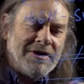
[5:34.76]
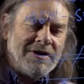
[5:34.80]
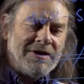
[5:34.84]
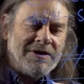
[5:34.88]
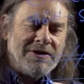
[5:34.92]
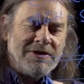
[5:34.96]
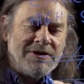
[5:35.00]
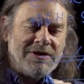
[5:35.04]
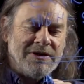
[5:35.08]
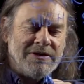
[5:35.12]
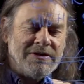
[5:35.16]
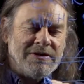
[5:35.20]

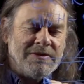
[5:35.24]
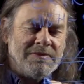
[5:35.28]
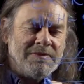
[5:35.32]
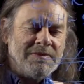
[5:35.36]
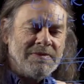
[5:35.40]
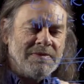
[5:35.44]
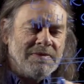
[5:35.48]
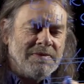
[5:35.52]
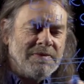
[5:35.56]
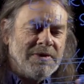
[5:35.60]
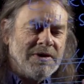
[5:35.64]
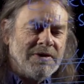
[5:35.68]
So I'm
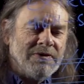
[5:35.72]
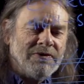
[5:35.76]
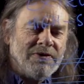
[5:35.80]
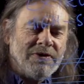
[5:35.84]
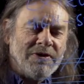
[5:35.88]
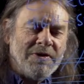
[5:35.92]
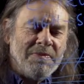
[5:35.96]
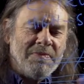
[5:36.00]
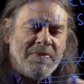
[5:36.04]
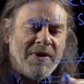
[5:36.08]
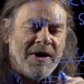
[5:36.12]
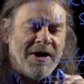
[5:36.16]
being
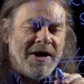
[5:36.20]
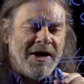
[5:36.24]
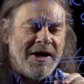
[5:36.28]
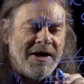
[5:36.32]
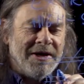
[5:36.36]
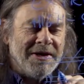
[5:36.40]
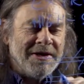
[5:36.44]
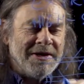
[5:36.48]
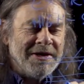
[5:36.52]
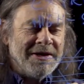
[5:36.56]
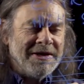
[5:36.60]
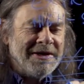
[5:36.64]
very
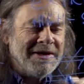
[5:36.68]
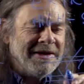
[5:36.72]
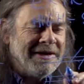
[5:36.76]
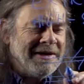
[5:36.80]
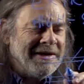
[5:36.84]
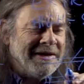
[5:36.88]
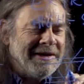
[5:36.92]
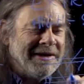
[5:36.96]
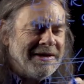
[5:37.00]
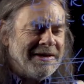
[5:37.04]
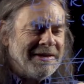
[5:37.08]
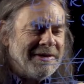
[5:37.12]
bad
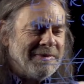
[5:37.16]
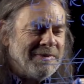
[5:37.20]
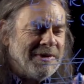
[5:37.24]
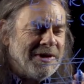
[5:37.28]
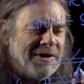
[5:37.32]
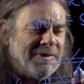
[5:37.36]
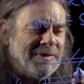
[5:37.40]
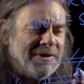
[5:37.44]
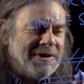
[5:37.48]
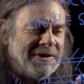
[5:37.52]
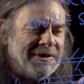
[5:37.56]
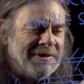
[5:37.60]
at the
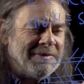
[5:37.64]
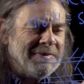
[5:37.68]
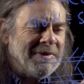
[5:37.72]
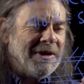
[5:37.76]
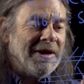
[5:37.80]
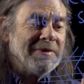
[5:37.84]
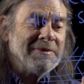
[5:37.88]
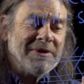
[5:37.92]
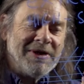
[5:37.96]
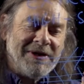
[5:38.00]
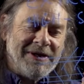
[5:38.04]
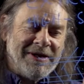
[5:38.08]
moment, but
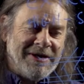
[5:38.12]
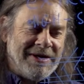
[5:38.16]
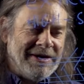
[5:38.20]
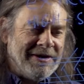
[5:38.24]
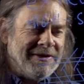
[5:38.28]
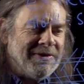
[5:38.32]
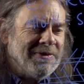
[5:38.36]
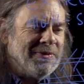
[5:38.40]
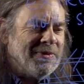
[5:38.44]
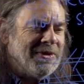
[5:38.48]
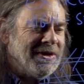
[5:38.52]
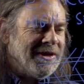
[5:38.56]
I'm going to get out
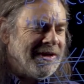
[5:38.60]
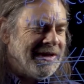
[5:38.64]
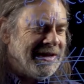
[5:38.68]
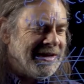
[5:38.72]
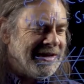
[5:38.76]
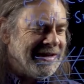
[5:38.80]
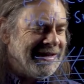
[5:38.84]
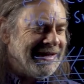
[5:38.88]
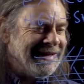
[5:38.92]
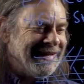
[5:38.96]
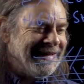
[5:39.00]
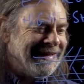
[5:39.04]
of the way.
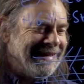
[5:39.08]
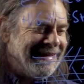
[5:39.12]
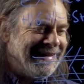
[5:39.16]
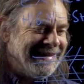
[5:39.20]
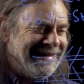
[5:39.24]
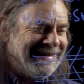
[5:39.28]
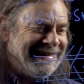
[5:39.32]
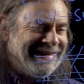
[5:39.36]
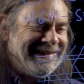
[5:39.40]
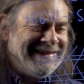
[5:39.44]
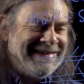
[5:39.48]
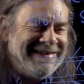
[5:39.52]

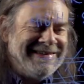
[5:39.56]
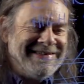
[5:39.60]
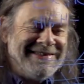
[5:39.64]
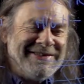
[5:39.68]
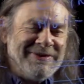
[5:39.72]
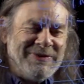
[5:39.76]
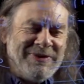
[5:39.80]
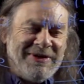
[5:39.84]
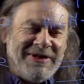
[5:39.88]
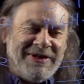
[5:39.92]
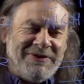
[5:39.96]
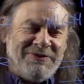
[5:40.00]
So
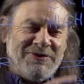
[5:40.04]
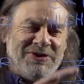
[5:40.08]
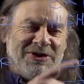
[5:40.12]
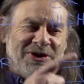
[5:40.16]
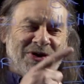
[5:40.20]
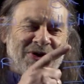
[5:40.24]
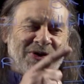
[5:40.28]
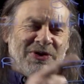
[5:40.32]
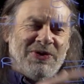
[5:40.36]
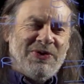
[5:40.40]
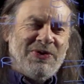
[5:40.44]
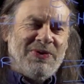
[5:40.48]
we have
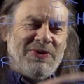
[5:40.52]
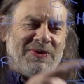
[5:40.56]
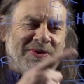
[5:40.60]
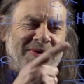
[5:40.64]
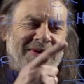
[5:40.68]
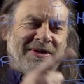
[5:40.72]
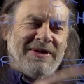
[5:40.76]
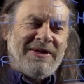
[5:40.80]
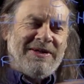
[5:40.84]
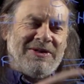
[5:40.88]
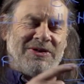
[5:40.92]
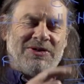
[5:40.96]
two
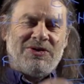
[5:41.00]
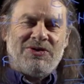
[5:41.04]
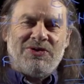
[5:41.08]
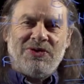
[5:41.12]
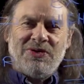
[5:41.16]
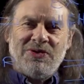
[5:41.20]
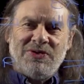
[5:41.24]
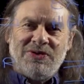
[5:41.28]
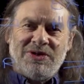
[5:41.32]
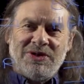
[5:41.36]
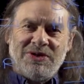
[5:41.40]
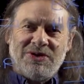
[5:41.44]

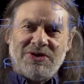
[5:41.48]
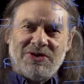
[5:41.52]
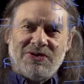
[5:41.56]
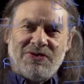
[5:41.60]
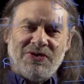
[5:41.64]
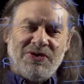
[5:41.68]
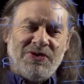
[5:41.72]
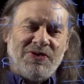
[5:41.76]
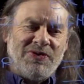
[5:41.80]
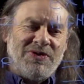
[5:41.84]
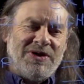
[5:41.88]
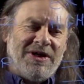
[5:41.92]
extruder
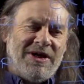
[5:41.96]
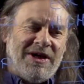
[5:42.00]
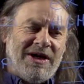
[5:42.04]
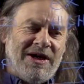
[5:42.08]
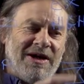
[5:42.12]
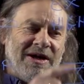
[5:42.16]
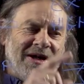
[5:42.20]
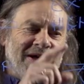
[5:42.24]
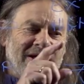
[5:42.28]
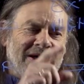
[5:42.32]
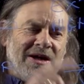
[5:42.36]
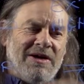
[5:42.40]
screws
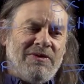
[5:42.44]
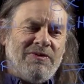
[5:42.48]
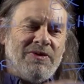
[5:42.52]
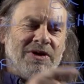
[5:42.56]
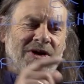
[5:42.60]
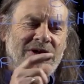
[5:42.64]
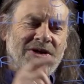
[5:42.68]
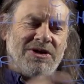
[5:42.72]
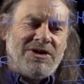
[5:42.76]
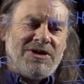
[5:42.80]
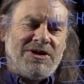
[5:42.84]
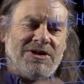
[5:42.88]
here,
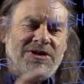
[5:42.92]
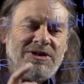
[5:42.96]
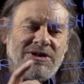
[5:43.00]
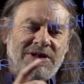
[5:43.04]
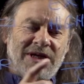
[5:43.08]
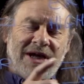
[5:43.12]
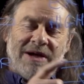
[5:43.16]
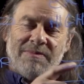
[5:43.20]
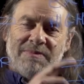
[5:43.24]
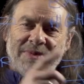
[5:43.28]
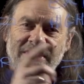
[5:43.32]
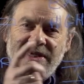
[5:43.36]
which
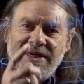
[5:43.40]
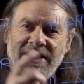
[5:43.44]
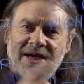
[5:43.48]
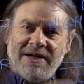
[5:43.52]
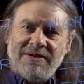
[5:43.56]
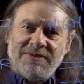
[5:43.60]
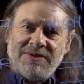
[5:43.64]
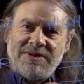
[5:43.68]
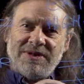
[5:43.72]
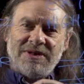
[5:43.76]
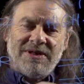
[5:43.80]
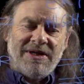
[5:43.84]
can be
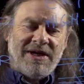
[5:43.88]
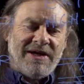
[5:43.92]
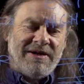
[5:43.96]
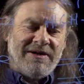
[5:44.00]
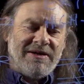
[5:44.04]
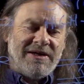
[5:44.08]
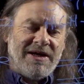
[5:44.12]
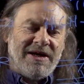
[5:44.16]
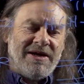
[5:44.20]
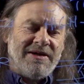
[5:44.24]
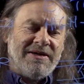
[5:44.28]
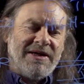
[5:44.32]

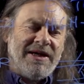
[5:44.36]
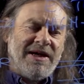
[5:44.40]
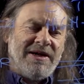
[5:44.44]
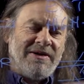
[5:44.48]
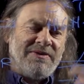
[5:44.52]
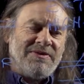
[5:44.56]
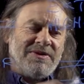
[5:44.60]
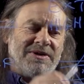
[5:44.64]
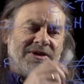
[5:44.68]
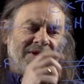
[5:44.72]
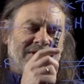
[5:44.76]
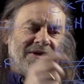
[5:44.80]

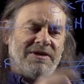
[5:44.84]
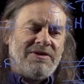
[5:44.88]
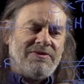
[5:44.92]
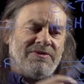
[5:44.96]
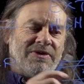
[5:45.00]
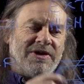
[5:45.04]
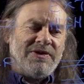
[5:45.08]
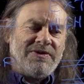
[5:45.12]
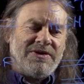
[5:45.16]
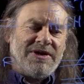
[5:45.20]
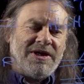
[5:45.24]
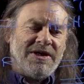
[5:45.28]
counter
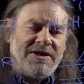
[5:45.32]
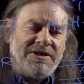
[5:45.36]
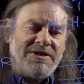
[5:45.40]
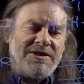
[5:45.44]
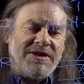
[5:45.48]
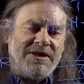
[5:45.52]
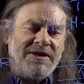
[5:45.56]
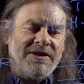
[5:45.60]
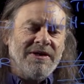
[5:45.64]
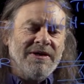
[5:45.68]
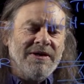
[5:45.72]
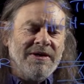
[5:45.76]

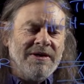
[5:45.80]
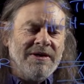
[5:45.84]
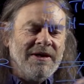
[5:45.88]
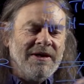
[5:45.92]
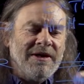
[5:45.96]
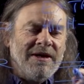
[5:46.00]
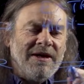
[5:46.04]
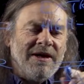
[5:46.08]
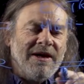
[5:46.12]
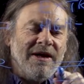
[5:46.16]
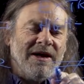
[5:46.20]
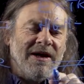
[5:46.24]
rotating.
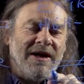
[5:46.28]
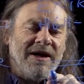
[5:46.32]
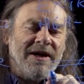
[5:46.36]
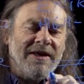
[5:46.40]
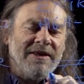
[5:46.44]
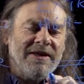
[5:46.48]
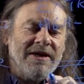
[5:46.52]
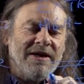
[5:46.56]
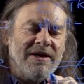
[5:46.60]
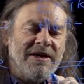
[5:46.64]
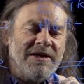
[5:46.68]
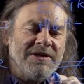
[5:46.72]
And
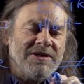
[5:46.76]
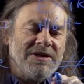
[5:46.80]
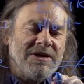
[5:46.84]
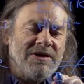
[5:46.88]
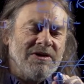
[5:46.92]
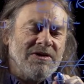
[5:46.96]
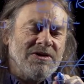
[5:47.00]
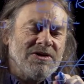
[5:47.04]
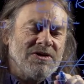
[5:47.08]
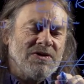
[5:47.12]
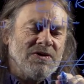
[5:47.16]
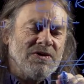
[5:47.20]
the idea
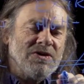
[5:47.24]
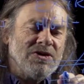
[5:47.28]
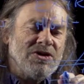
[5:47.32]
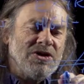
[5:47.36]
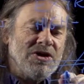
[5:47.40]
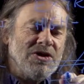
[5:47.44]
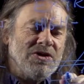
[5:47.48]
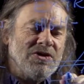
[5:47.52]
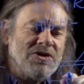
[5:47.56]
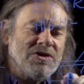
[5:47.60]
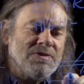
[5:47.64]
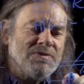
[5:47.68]
is to
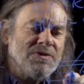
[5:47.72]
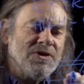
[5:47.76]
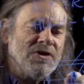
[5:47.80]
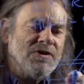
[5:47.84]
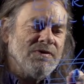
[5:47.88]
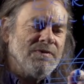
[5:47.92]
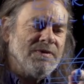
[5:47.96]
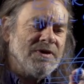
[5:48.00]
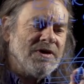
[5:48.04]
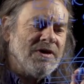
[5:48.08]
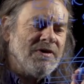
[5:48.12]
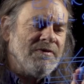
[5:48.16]
induce
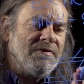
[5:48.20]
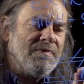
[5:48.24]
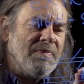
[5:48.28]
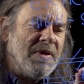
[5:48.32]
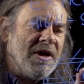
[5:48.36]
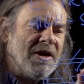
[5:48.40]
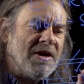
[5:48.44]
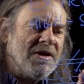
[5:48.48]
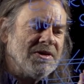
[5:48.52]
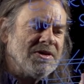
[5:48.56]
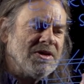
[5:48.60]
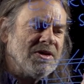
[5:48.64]
movement of
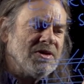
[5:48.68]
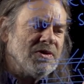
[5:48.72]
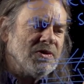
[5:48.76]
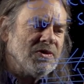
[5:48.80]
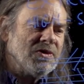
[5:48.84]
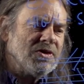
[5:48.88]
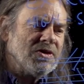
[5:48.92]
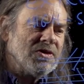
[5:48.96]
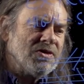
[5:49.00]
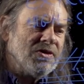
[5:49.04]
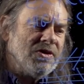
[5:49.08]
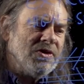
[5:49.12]

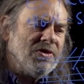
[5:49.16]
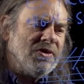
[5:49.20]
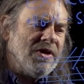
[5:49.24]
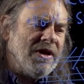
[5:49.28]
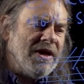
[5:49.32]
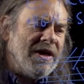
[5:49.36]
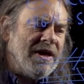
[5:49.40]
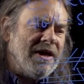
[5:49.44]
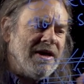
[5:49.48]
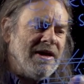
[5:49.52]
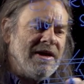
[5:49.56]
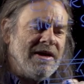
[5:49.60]
particles through
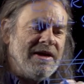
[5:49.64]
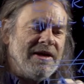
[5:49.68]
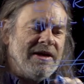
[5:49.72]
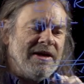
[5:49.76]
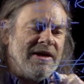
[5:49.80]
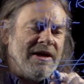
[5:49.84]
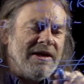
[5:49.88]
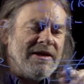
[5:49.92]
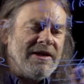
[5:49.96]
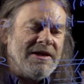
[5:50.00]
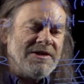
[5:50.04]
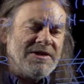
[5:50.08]
here,
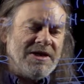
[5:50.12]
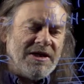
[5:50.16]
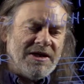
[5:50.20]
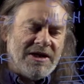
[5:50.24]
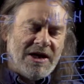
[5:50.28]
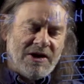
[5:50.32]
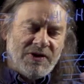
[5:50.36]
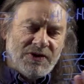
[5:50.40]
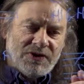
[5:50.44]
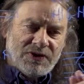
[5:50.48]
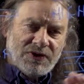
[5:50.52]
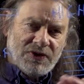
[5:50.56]
and as they
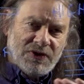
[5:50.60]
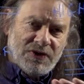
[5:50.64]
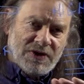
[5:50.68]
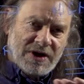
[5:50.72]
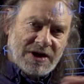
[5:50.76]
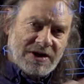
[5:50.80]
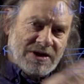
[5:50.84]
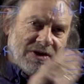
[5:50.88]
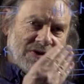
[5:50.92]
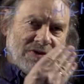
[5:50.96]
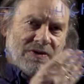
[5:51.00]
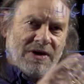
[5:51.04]
go through there
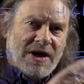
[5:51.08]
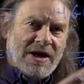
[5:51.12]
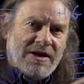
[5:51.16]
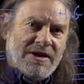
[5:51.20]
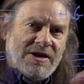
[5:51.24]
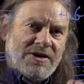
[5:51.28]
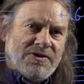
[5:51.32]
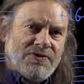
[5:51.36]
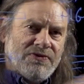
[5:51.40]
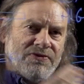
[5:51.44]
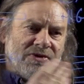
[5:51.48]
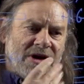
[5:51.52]
you get
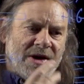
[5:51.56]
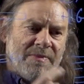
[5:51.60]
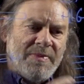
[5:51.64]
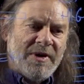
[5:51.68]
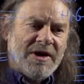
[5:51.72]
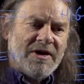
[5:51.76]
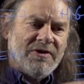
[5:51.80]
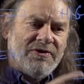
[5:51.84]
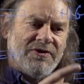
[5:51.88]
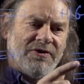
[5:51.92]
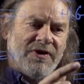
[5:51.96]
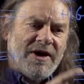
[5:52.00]
this rubbing
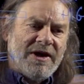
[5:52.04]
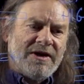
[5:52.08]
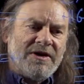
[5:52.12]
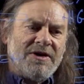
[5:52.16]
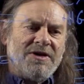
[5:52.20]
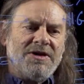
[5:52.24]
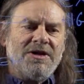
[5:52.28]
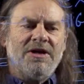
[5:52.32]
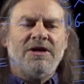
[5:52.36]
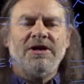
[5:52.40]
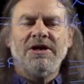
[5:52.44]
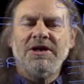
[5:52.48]
effect,
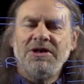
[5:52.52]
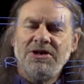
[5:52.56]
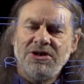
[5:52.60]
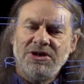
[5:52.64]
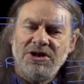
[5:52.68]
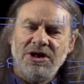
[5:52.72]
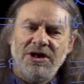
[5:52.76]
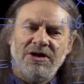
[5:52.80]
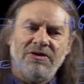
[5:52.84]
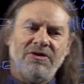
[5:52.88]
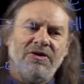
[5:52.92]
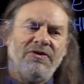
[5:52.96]
this high
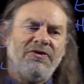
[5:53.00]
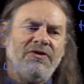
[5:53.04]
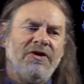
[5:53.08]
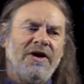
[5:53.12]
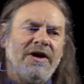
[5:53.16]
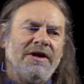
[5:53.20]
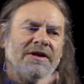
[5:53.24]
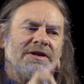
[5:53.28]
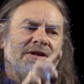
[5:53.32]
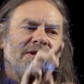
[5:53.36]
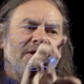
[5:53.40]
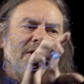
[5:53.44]
shear
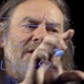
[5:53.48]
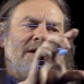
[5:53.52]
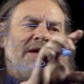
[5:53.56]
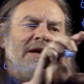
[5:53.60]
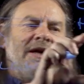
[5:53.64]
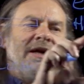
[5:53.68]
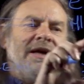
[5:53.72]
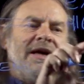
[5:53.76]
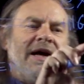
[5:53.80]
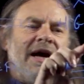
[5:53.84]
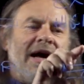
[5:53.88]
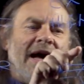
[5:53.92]
effect,
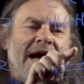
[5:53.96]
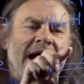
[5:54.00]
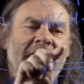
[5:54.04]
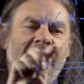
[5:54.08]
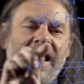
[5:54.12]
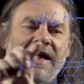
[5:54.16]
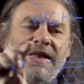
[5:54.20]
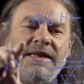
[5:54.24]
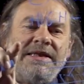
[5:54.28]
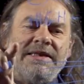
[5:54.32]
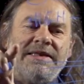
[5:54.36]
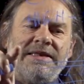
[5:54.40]

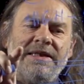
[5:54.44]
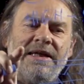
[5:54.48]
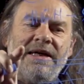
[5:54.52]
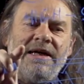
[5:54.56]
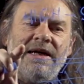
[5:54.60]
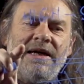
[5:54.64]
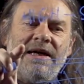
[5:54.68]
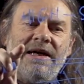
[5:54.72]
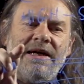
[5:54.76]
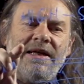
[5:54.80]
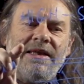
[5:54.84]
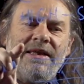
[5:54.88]
and
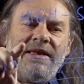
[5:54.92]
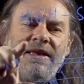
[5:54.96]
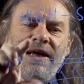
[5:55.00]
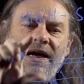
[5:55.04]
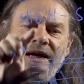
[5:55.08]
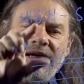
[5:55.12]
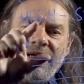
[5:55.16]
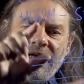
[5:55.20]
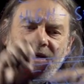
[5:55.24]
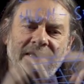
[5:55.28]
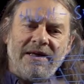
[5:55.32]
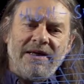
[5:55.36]
that
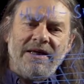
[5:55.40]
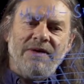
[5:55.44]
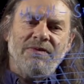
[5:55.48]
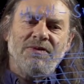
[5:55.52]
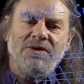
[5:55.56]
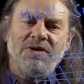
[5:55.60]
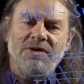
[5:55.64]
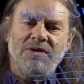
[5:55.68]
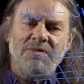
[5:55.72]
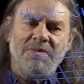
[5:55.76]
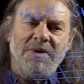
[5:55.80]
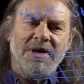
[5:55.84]
gives
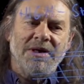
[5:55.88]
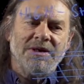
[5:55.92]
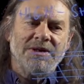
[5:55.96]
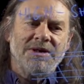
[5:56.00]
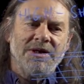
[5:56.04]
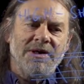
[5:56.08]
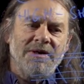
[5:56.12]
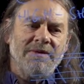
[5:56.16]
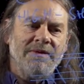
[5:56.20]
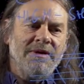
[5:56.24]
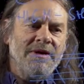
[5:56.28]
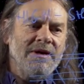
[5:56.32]
you the
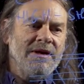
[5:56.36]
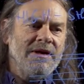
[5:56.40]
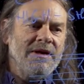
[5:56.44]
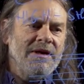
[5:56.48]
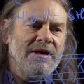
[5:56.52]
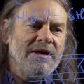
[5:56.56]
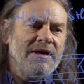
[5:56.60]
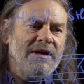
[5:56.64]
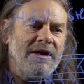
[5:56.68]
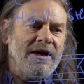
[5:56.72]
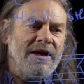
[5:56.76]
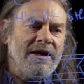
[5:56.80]
mixing.
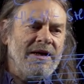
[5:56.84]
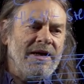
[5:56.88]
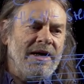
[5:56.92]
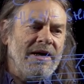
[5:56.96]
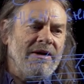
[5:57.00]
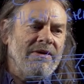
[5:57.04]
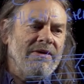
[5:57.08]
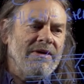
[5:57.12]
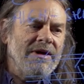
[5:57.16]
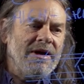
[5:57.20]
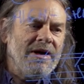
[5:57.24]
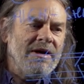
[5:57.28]
And
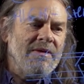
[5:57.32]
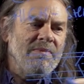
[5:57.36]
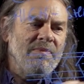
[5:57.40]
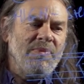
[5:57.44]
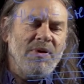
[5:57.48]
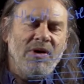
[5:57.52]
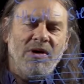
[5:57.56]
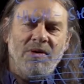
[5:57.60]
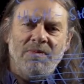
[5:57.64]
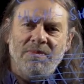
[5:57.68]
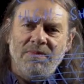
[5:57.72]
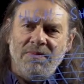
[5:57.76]
out the end
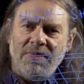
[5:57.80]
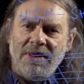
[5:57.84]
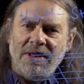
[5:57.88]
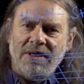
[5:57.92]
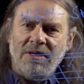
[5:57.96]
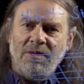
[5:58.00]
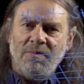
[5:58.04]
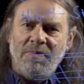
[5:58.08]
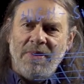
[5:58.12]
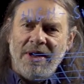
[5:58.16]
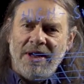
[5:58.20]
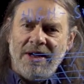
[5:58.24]
pop
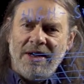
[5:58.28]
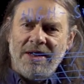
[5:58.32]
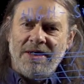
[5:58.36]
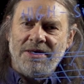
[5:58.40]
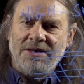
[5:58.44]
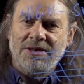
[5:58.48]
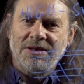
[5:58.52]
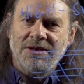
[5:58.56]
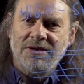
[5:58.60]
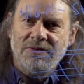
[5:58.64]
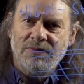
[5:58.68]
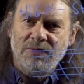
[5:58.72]
little
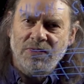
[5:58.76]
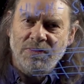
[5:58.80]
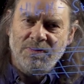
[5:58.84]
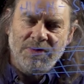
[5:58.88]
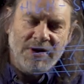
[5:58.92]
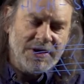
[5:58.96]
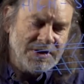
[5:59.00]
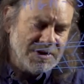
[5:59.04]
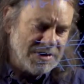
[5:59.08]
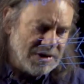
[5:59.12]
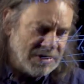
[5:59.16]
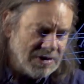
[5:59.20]
pellets of wood
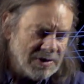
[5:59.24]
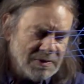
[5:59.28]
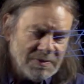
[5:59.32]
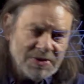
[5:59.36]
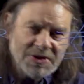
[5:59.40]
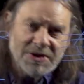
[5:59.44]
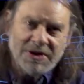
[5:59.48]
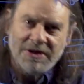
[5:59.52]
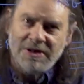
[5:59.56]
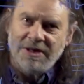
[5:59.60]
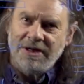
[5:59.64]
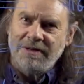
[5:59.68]
plastic
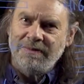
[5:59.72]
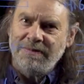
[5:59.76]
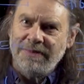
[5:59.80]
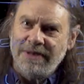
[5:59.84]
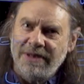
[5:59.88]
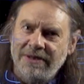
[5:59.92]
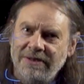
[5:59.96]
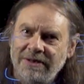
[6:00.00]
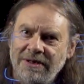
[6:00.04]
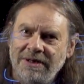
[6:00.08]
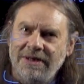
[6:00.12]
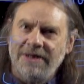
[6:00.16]
composite. I'm
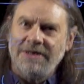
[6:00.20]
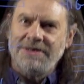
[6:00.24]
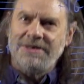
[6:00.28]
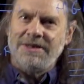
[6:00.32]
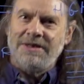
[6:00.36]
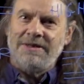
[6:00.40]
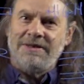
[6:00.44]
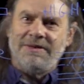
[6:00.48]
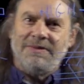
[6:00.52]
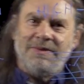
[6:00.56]
now going to get out of the